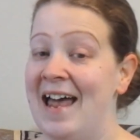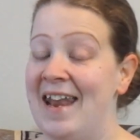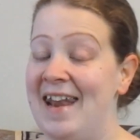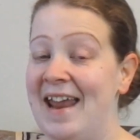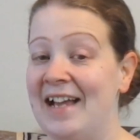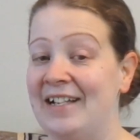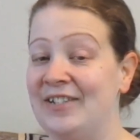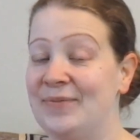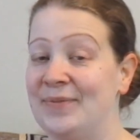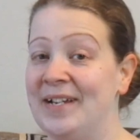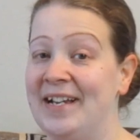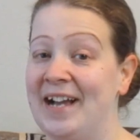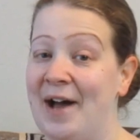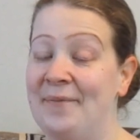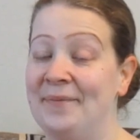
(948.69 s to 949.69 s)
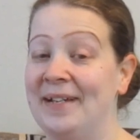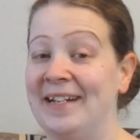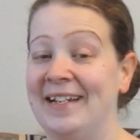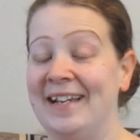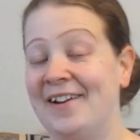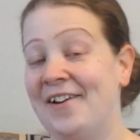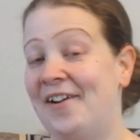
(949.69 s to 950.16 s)
next week I'm going
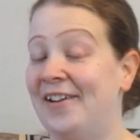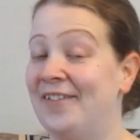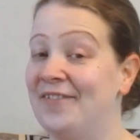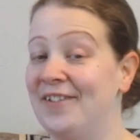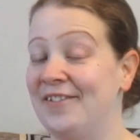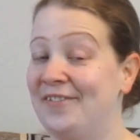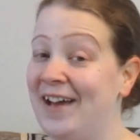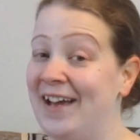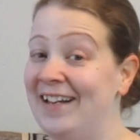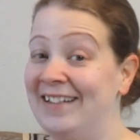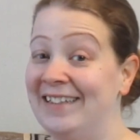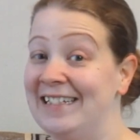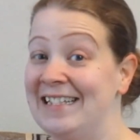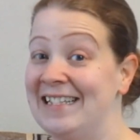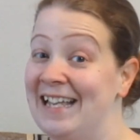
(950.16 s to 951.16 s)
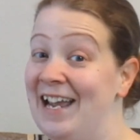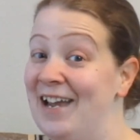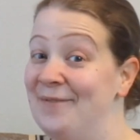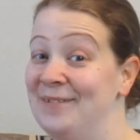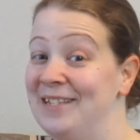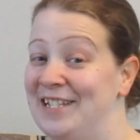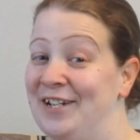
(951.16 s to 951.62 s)
to get all of the final
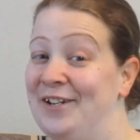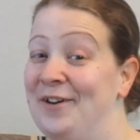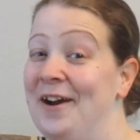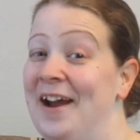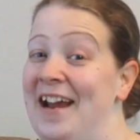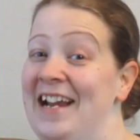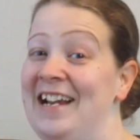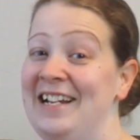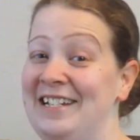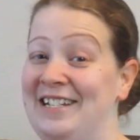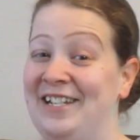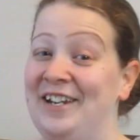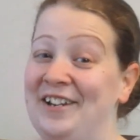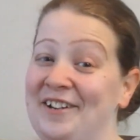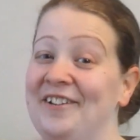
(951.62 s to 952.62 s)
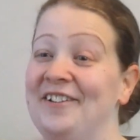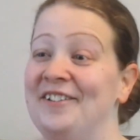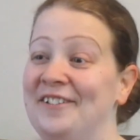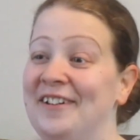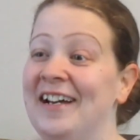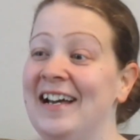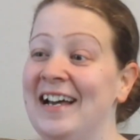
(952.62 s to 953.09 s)
exams to grade
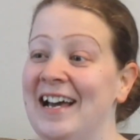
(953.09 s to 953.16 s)
too.